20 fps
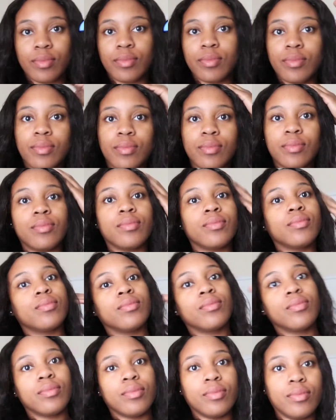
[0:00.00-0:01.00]
to be on
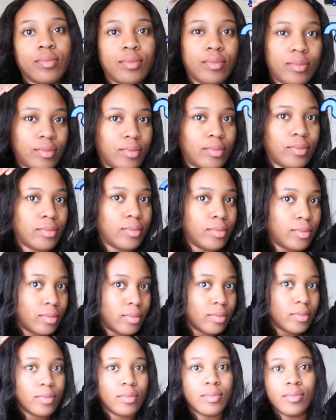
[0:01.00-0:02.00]
your YouTube
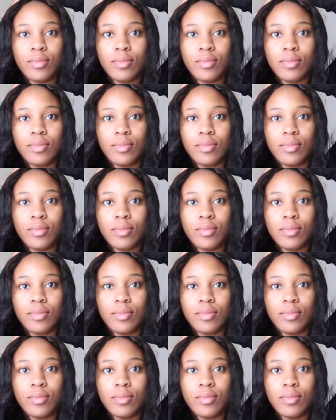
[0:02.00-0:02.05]
channel.